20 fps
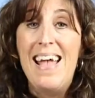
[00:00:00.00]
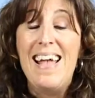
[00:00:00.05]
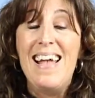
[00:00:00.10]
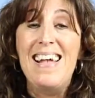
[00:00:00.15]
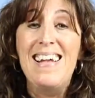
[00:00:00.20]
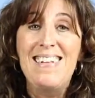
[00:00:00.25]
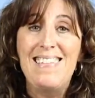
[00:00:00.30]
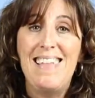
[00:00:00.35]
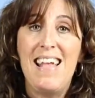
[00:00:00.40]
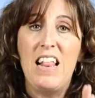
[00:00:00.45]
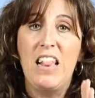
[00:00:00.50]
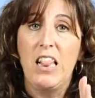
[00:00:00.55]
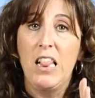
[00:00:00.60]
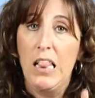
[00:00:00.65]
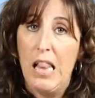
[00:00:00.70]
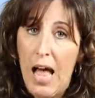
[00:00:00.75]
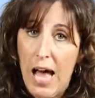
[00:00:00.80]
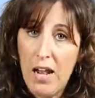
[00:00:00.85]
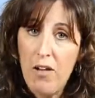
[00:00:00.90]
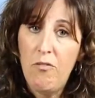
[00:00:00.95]
It is a
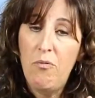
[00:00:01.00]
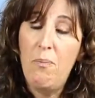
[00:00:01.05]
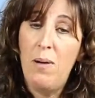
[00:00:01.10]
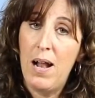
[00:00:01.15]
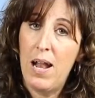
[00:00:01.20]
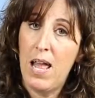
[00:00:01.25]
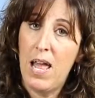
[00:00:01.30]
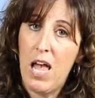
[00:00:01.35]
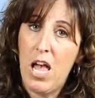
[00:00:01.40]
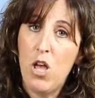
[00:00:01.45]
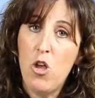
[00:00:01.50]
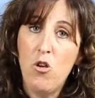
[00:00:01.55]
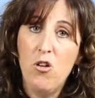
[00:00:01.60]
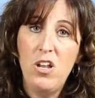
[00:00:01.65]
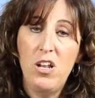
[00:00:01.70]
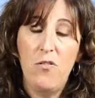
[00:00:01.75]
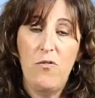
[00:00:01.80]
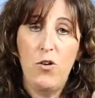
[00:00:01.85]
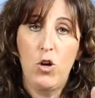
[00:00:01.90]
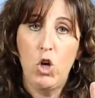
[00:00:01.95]
lot of money. You need
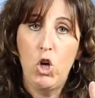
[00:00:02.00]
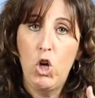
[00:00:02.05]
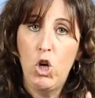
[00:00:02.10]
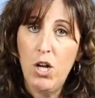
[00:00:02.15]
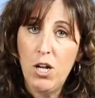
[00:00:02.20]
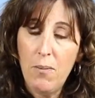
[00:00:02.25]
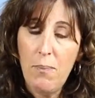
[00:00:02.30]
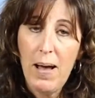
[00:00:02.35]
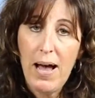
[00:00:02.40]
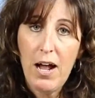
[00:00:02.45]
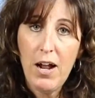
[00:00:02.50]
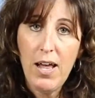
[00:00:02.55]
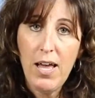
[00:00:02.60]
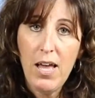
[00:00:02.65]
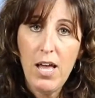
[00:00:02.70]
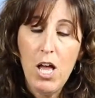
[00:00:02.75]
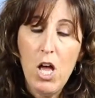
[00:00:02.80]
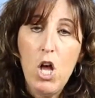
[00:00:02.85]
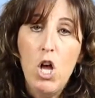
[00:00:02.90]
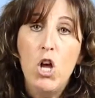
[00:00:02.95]
to feel good about
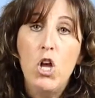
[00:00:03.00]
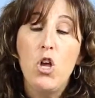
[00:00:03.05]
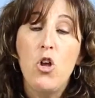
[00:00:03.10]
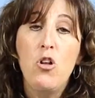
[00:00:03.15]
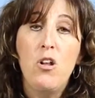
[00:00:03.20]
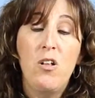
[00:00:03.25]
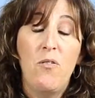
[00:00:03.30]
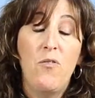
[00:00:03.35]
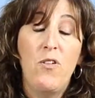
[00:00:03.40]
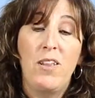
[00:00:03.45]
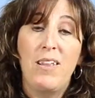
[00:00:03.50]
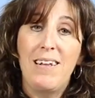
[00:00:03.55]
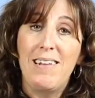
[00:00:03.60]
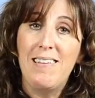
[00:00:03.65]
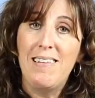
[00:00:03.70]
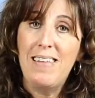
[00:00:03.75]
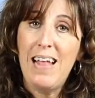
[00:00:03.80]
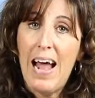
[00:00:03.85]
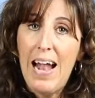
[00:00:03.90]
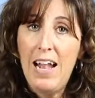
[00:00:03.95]
it. You need to feel
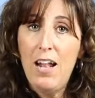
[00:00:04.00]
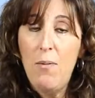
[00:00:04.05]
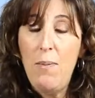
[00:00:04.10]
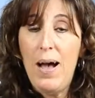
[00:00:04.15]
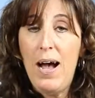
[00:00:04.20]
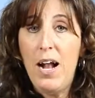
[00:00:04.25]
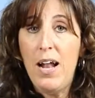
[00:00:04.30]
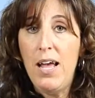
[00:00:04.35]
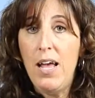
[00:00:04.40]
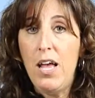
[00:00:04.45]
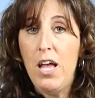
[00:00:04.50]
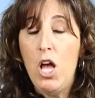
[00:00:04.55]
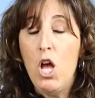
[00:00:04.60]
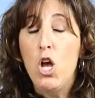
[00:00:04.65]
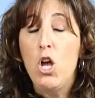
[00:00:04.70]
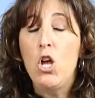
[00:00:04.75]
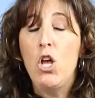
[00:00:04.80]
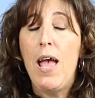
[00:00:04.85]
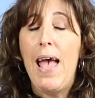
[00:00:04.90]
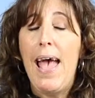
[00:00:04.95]
excited about it.
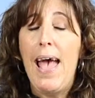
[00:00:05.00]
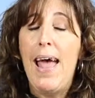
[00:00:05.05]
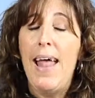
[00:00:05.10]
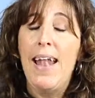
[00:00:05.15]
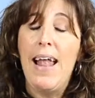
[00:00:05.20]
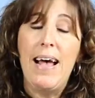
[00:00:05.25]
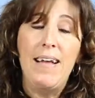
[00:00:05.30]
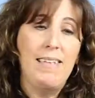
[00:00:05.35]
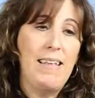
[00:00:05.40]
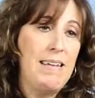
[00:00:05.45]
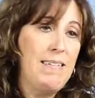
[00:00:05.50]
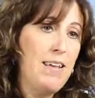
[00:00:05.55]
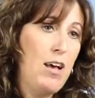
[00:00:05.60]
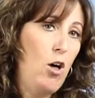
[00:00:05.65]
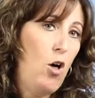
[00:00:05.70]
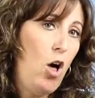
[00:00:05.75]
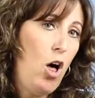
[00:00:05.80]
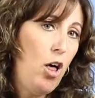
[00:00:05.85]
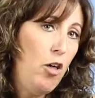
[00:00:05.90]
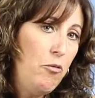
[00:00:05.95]
And as I
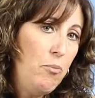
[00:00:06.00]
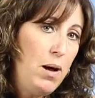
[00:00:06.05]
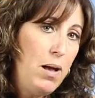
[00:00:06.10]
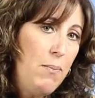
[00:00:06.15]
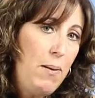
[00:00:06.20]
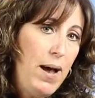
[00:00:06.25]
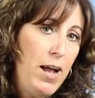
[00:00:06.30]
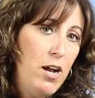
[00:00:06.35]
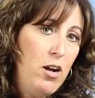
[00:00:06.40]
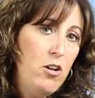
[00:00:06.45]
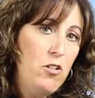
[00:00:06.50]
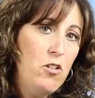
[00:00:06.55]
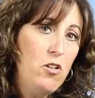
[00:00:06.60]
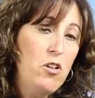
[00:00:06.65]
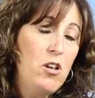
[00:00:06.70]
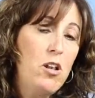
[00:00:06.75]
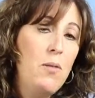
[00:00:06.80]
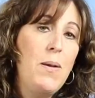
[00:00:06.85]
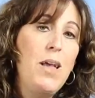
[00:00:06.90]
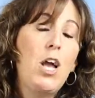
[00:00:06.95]
tell all of my buyers, you
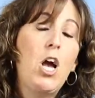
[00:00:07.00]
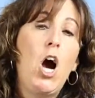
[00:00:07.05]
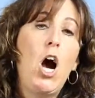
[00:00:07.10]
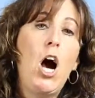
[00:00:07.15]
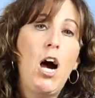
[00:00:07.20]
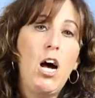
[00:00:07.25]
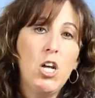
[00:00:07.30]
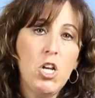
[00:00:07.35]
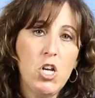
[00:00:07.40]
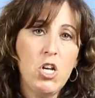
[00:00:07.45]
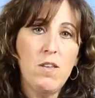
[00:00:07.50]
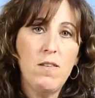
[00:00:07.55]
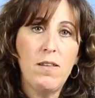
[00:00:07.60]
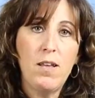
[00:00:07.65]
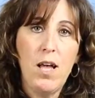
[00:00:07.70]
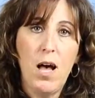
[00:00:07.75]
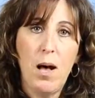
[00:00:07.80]
need to be cautiously